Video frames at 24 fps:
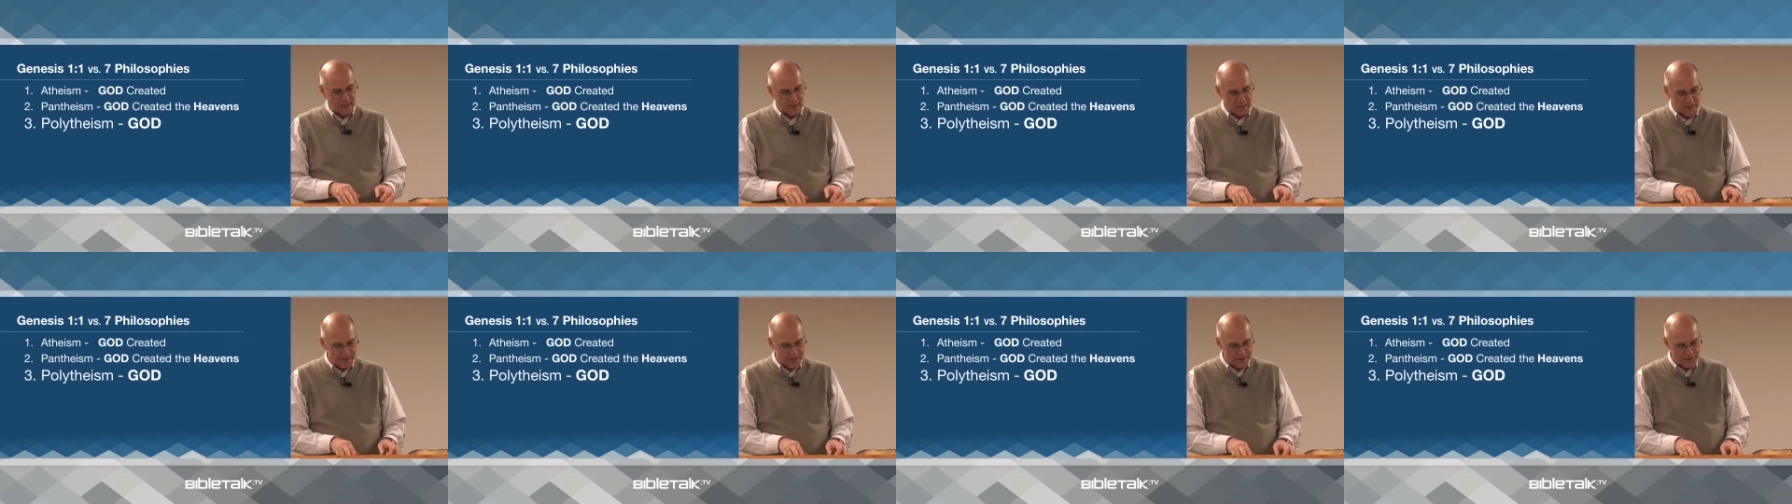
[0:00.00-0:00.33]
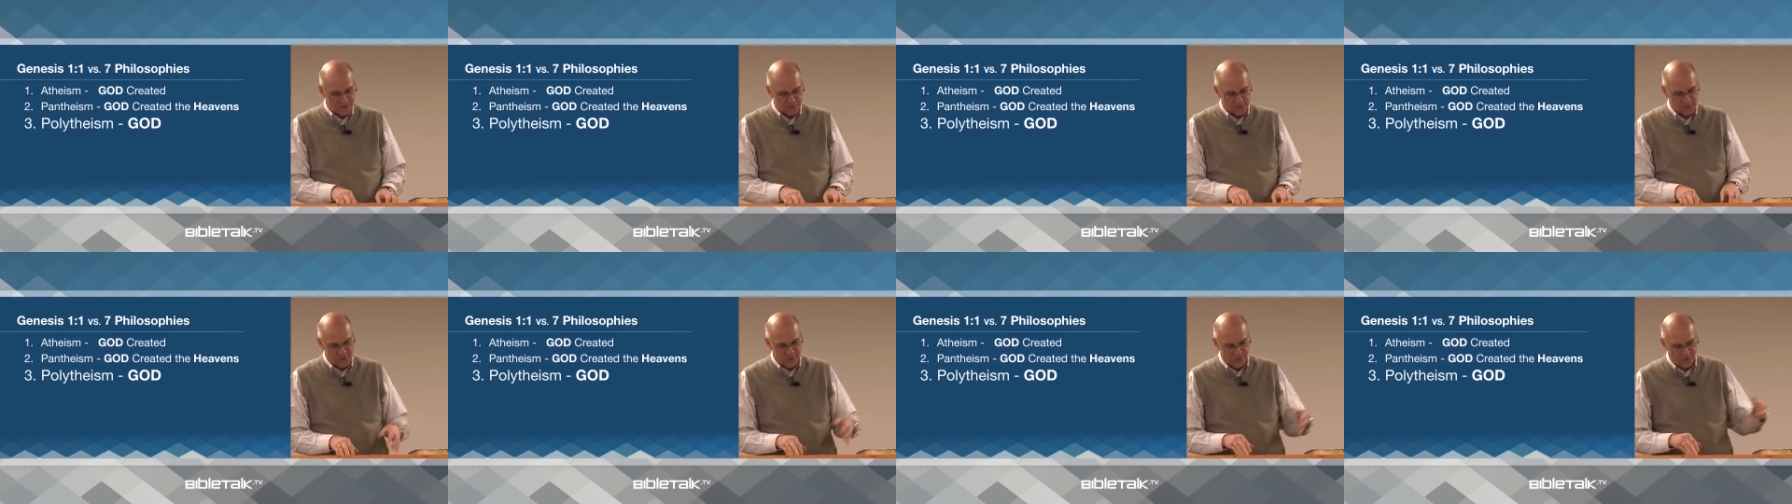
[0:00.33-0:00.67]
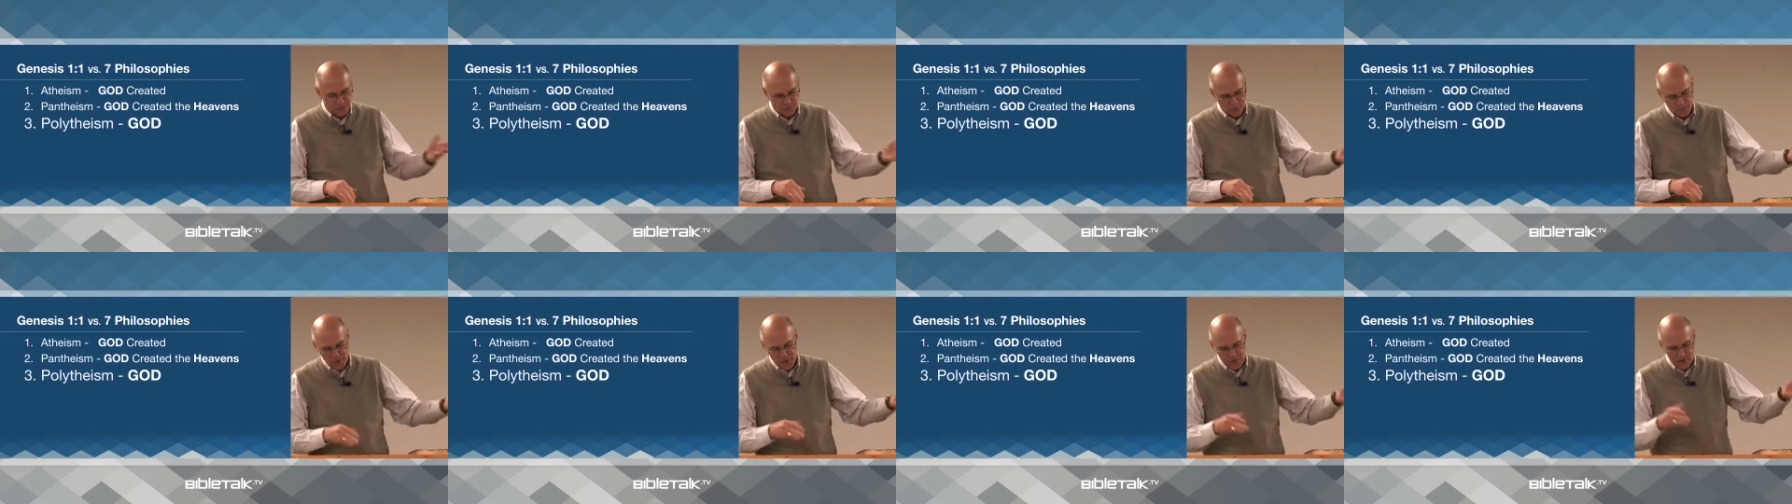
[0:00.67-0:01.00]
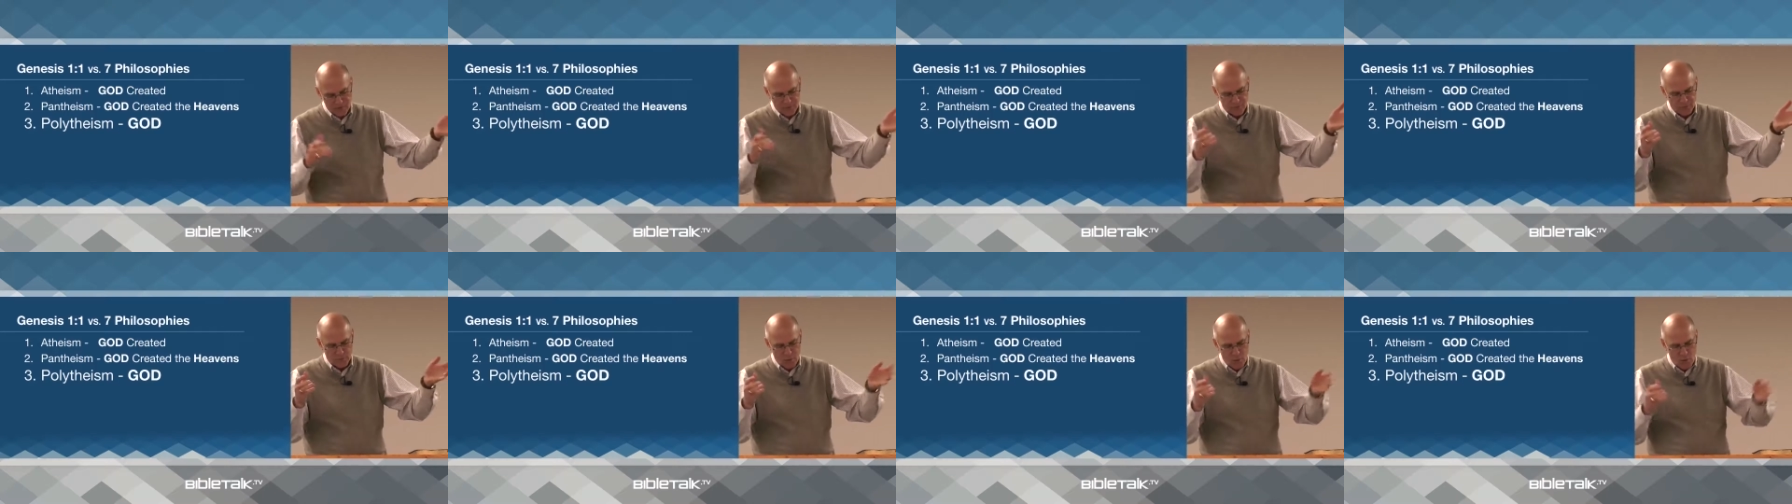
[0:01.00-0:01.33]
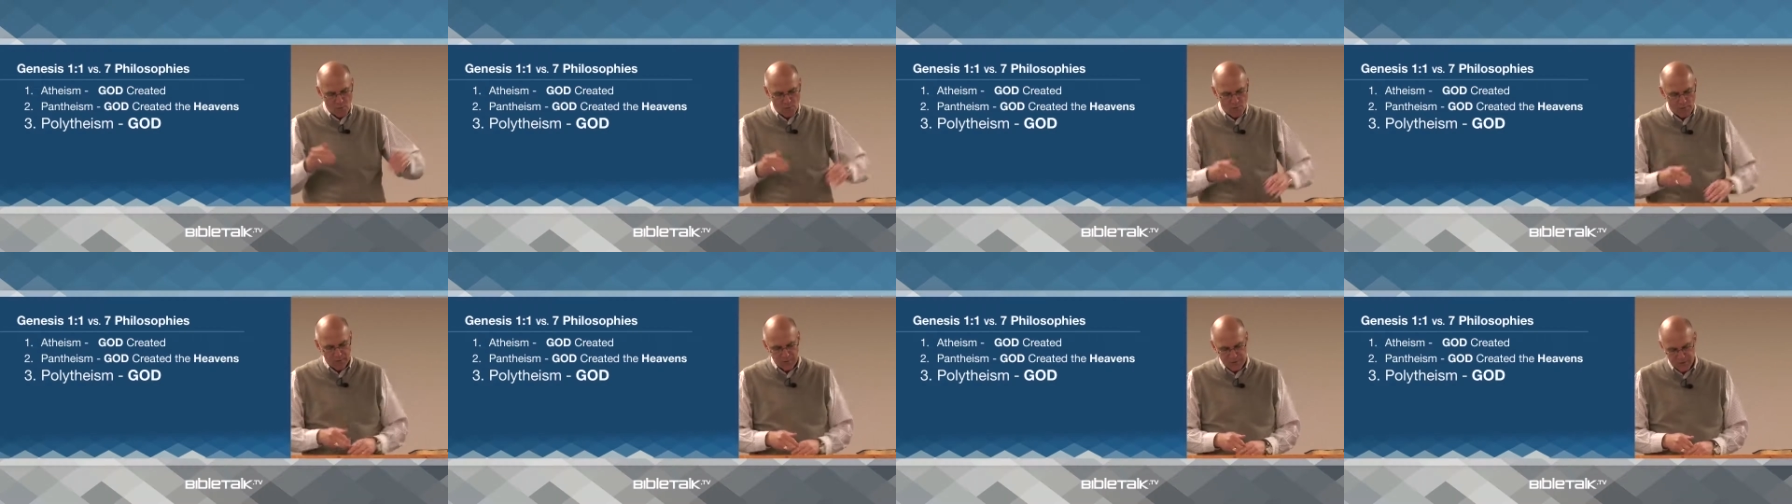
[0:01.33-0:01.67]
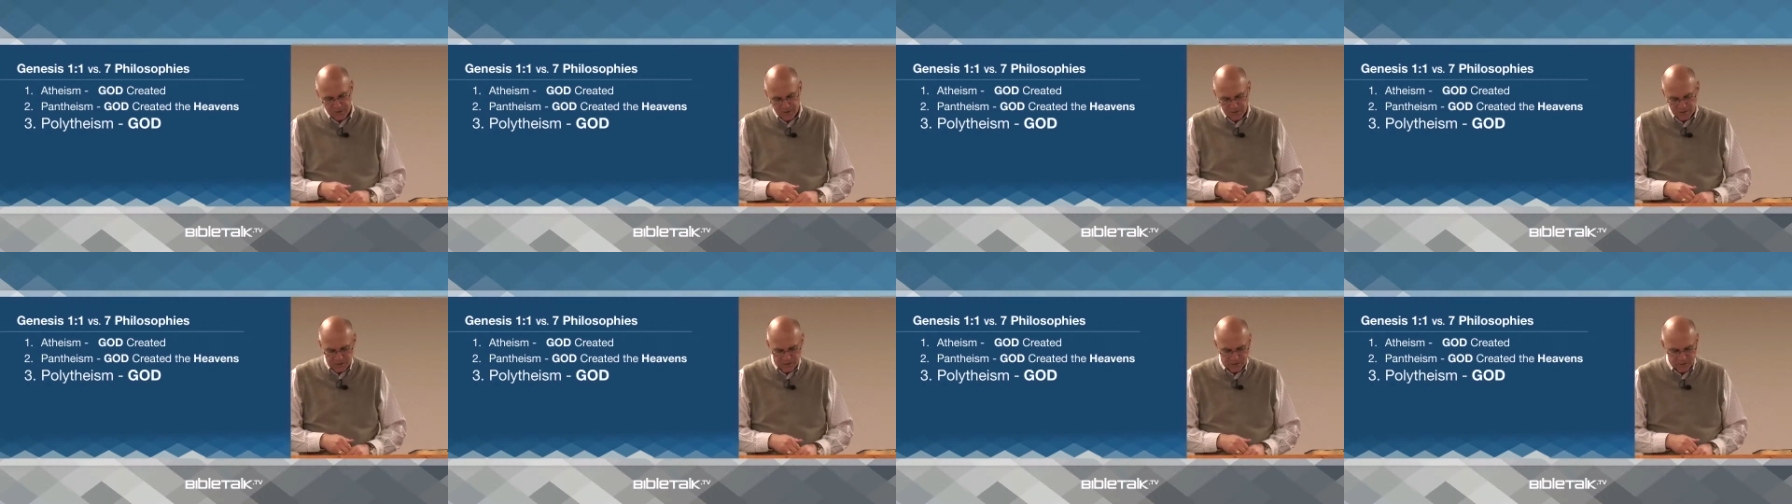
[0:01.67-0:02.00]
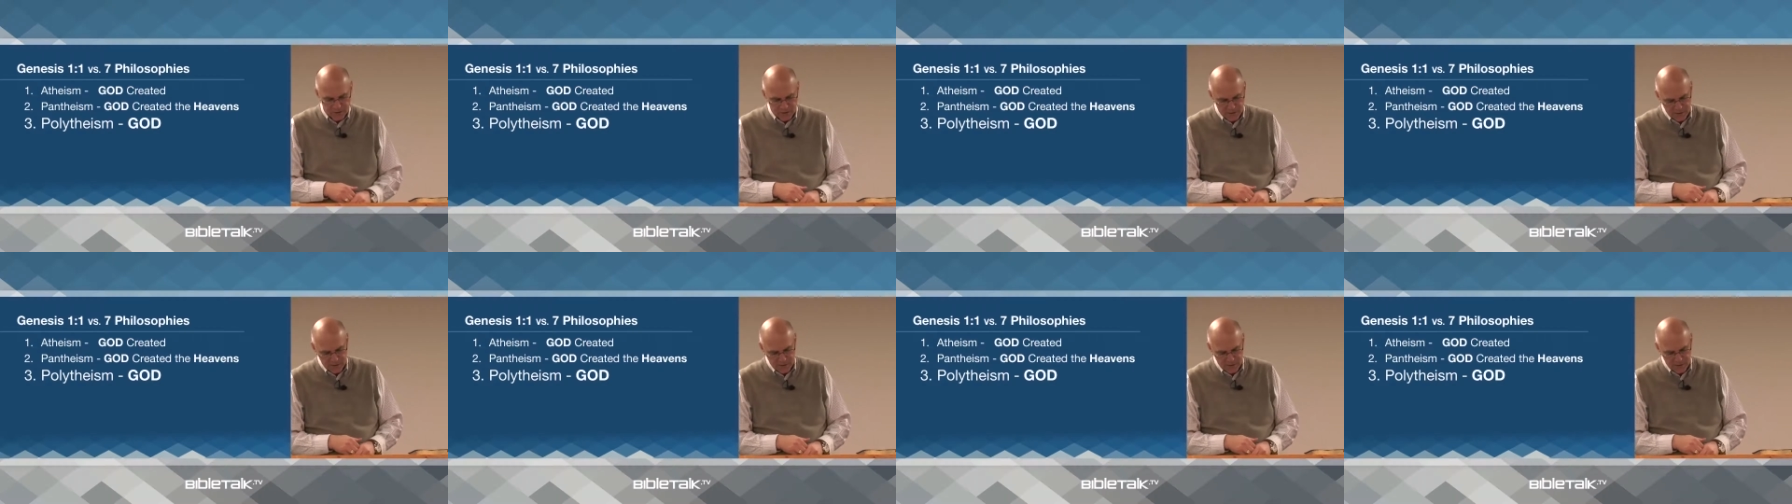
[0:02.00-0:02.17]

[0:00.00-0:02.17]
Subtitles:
at history, the Greeks, the Romans,